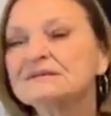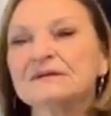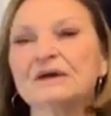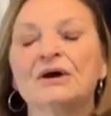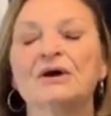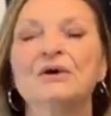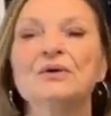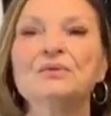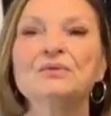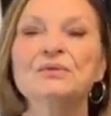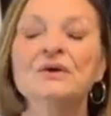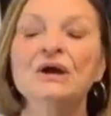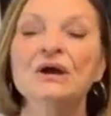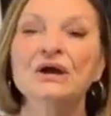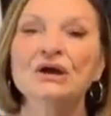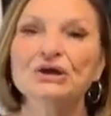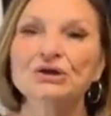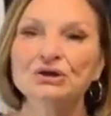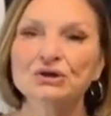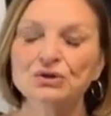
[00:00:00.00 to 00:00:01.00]
So
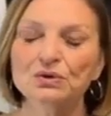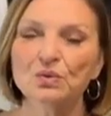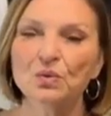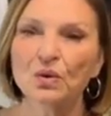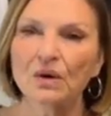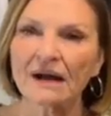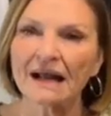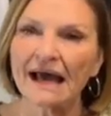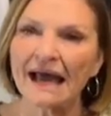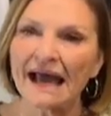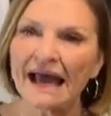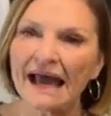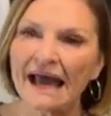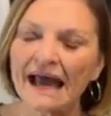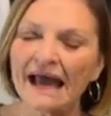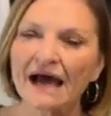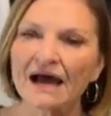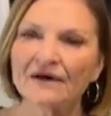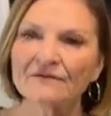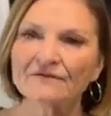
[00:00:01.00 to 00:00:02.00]
you want to
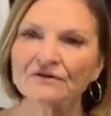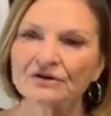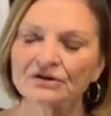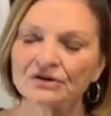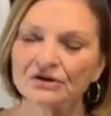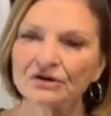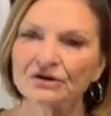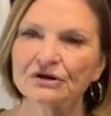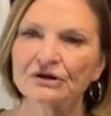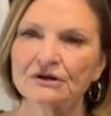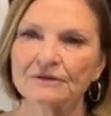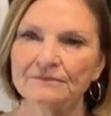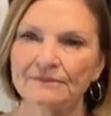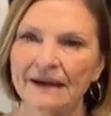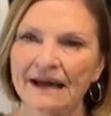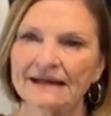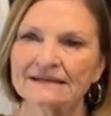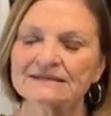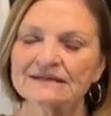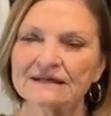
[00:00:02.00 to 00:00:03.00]
have good
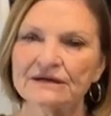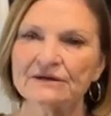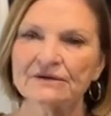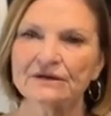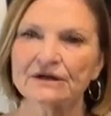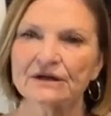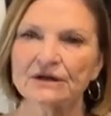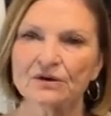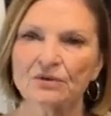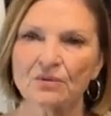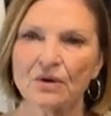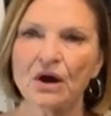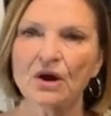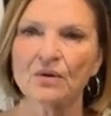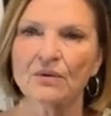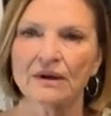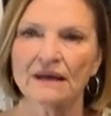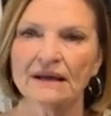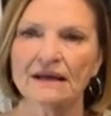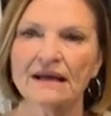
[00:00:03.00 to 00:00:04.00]
bacteria
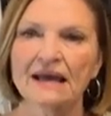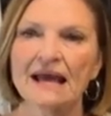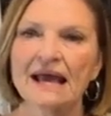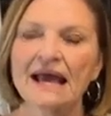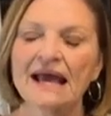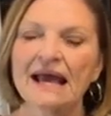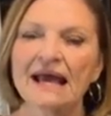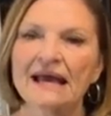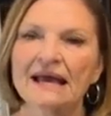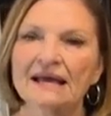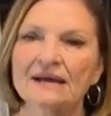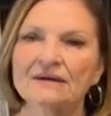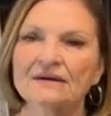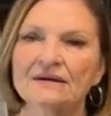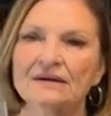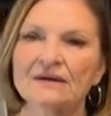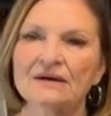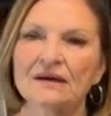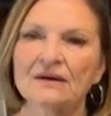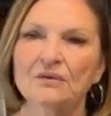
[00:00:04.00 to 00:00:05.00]
growing.
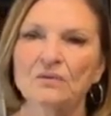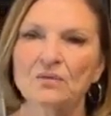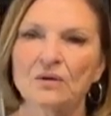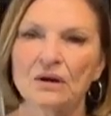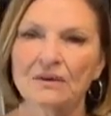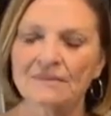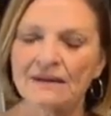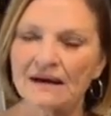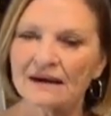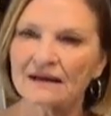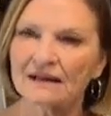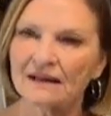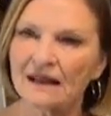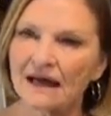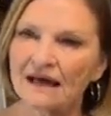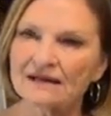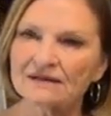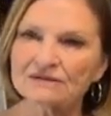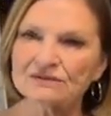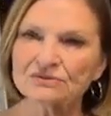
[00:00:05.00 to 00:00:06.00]
And what my
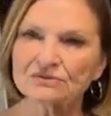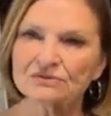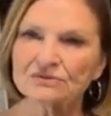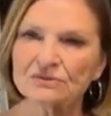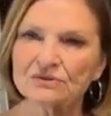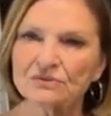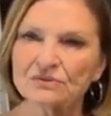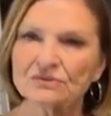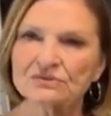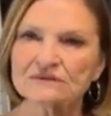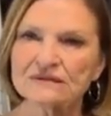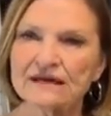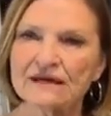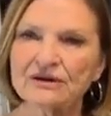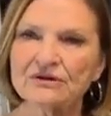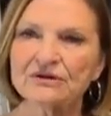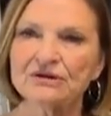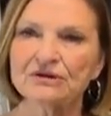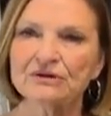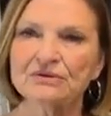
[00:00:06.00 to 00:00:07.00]
clients will
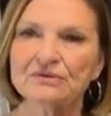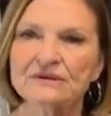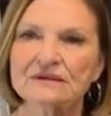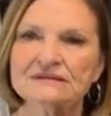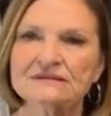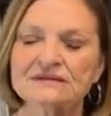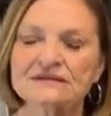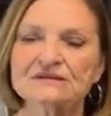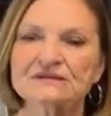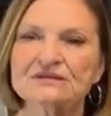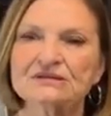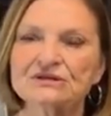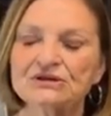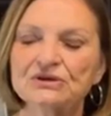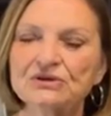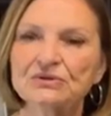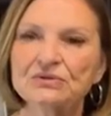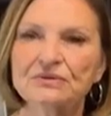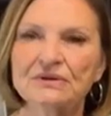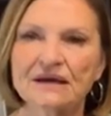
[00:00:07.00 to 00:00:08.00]
tell you is as
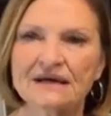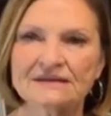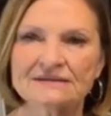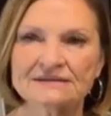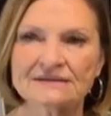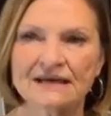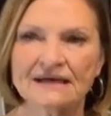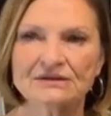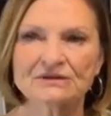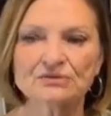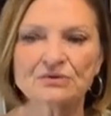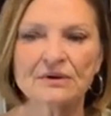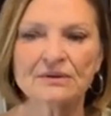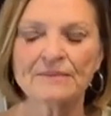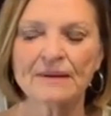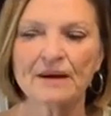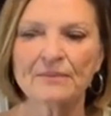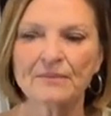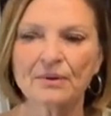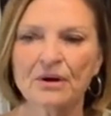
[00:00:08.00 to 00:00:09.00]
soon as they
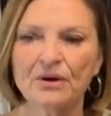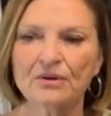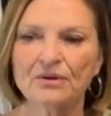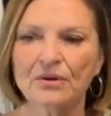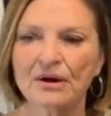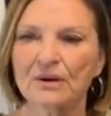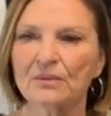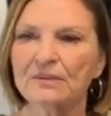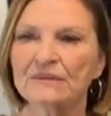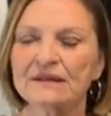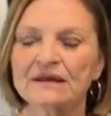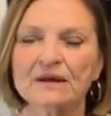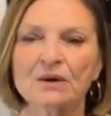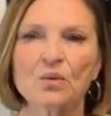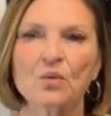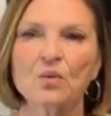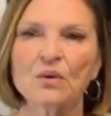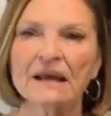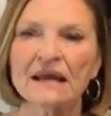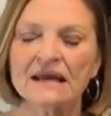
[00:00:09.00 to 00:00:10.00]
join my program, within
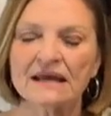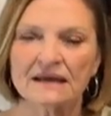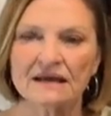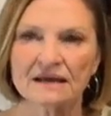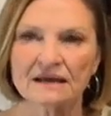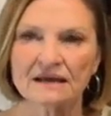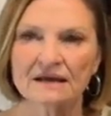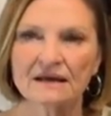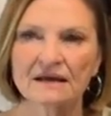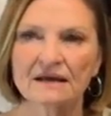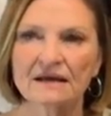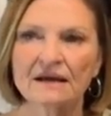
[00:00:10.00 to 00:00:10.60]
a week,